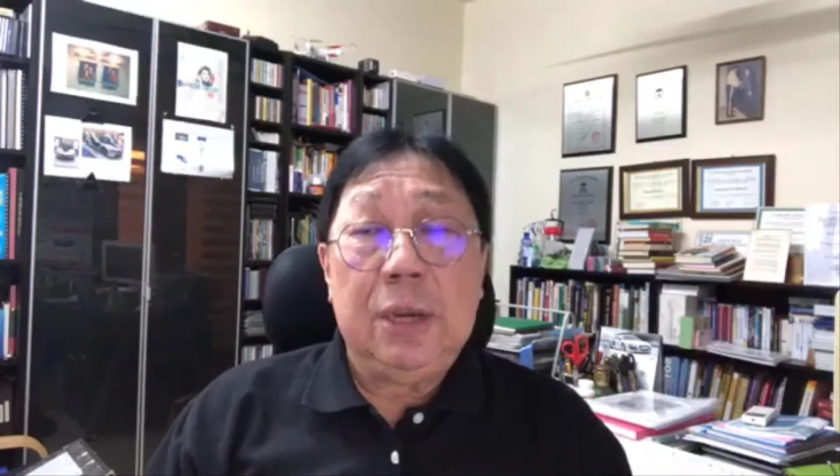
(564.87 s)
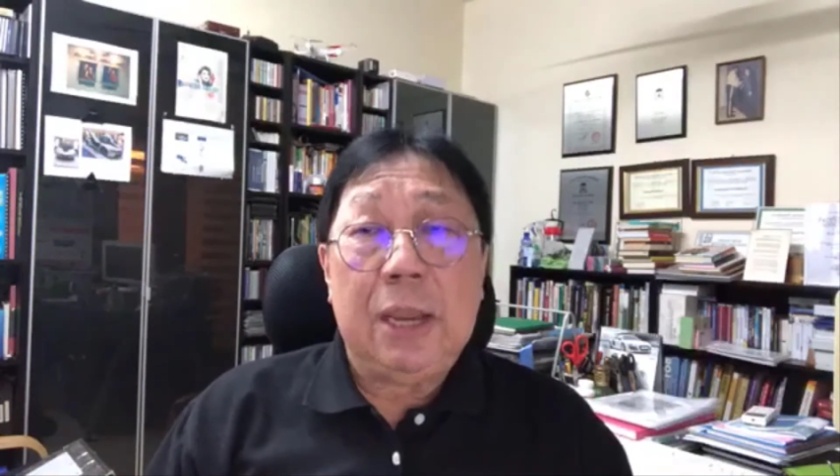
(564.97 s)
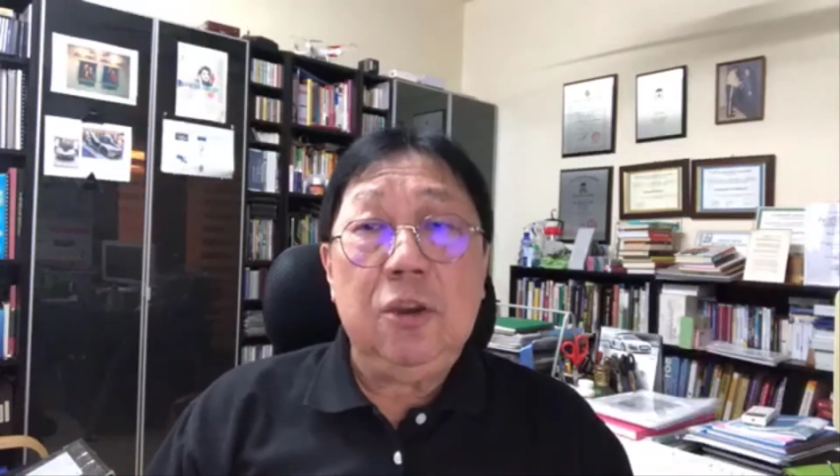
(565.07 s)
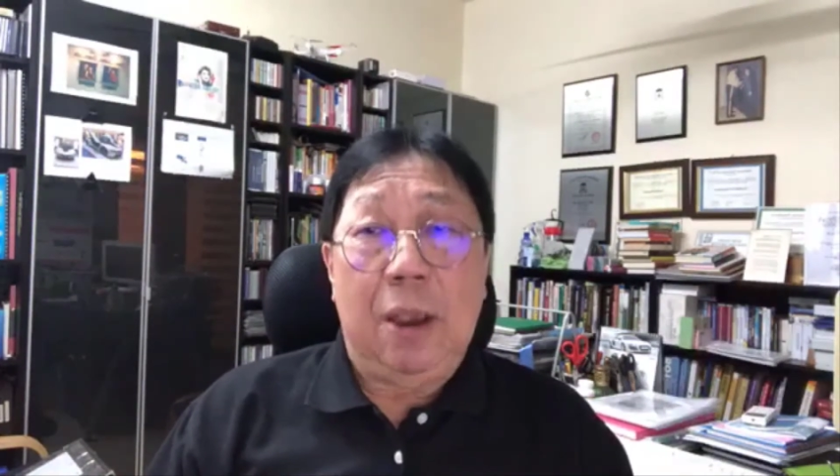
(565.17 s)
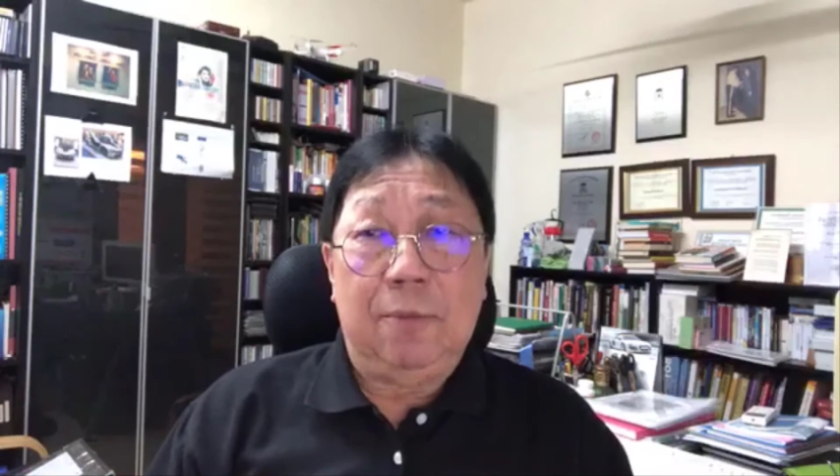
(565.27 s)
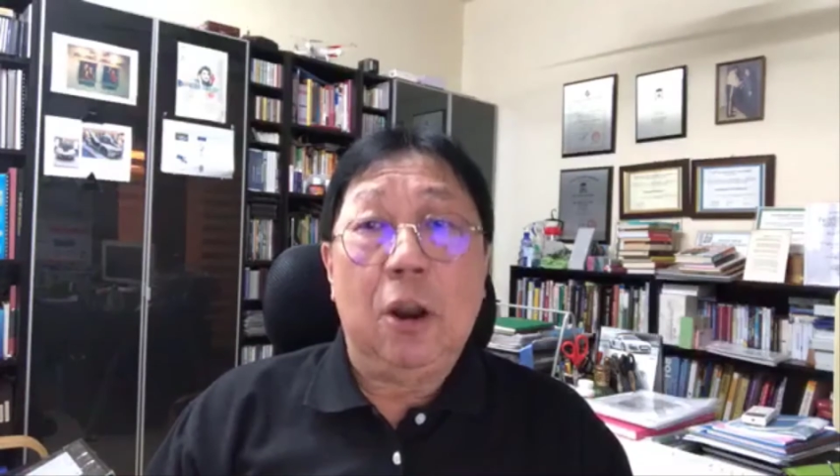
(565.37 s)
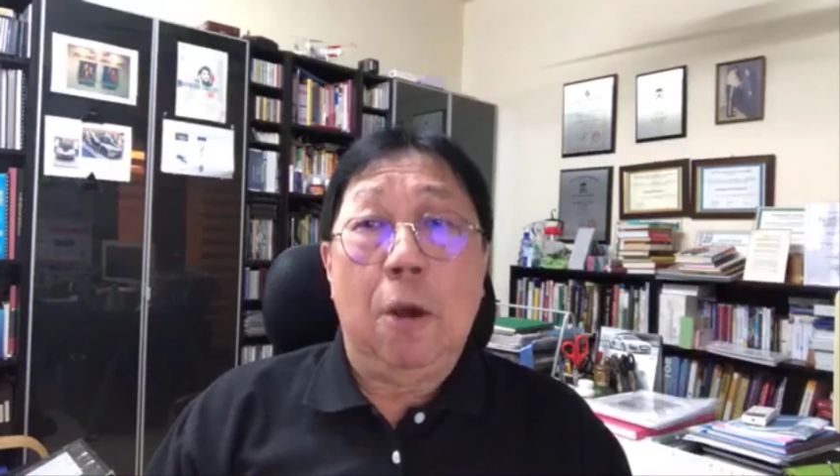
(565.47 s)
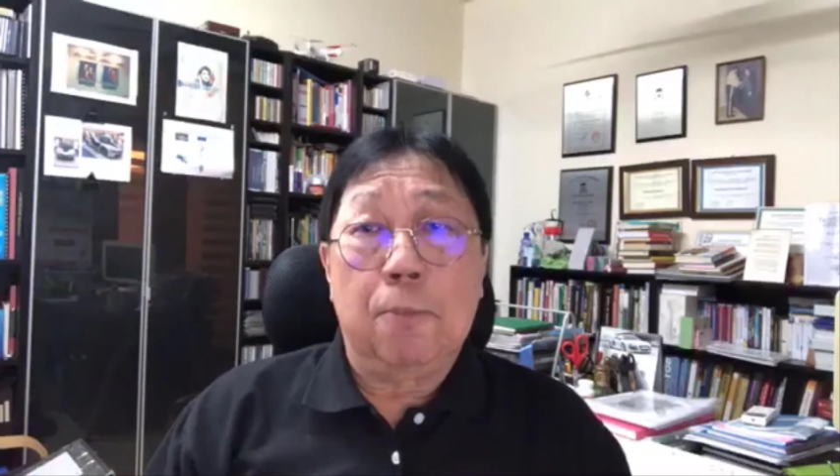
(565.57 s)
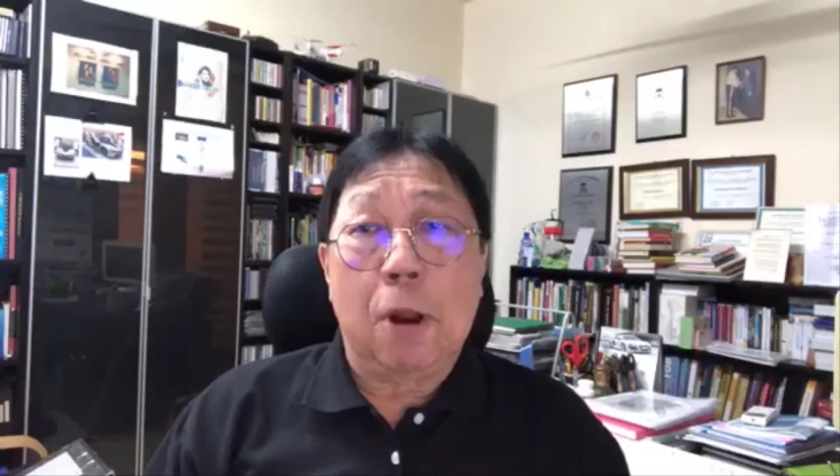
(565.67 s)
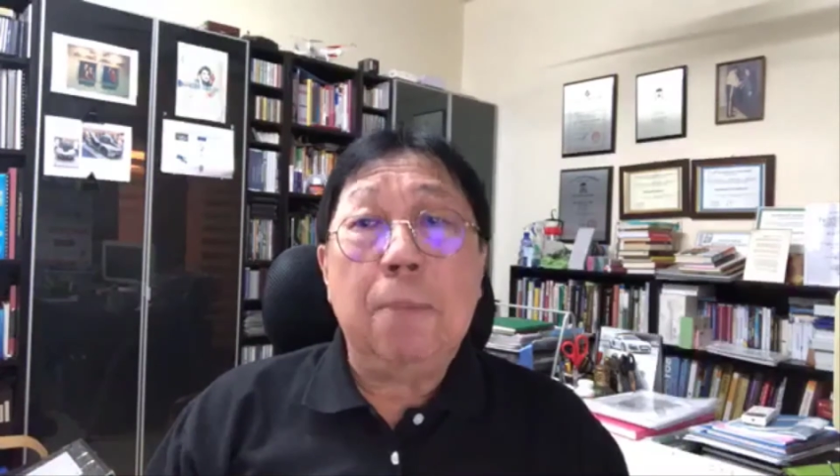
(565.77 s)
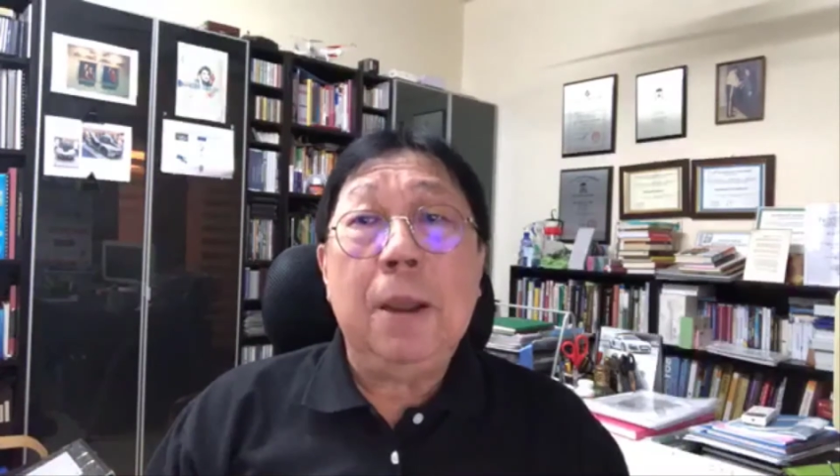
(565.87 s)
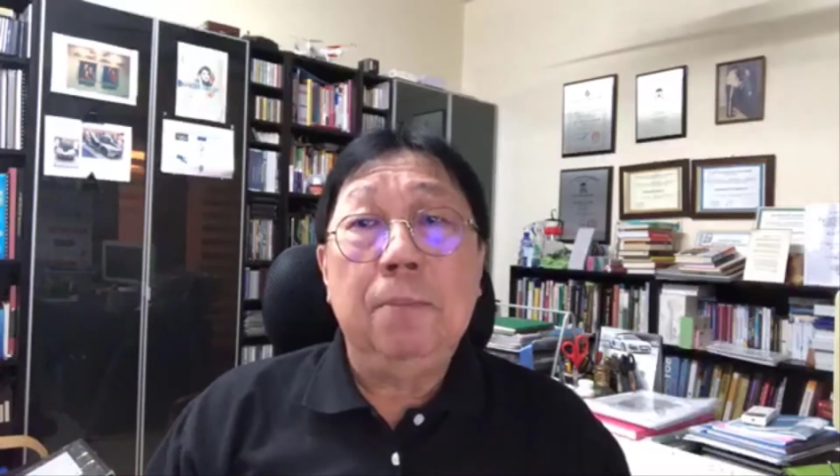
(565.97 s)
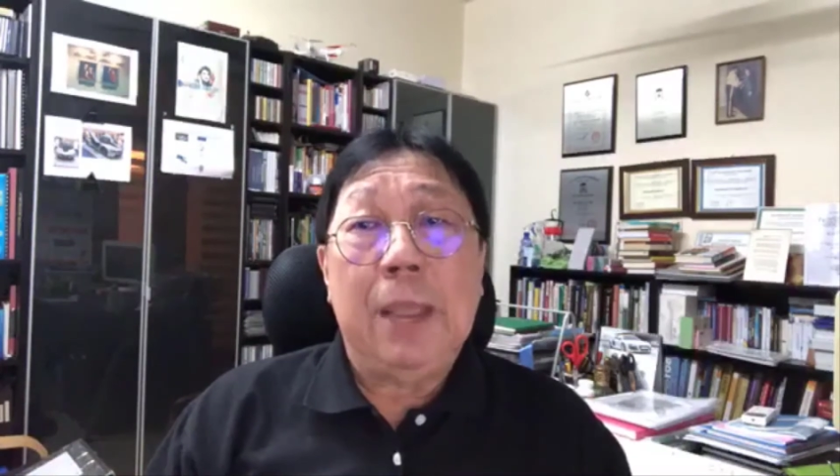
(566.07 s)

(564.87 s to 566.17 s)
then you have a lot of problems.